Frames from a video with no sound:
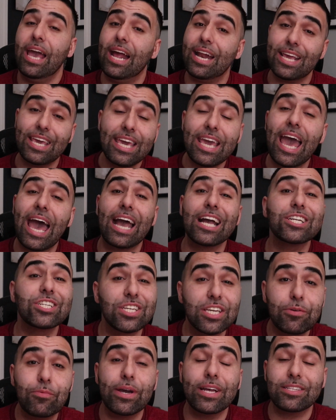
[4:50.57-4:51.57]
And he
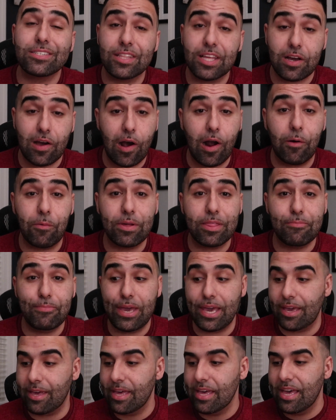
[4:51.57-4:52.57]
actually went into the car with
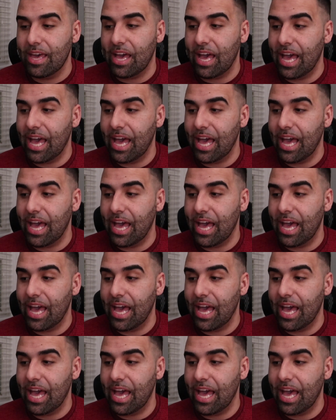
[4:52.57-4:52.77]
me